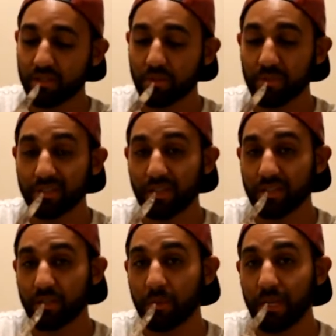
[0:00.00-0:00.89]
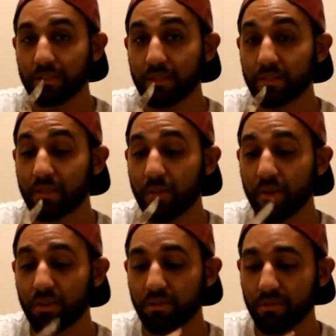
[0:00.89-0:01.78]
little piece is actually plastic, it's not
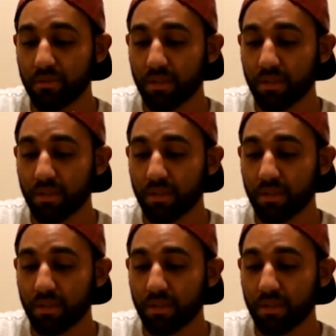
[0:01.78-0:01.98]
metal.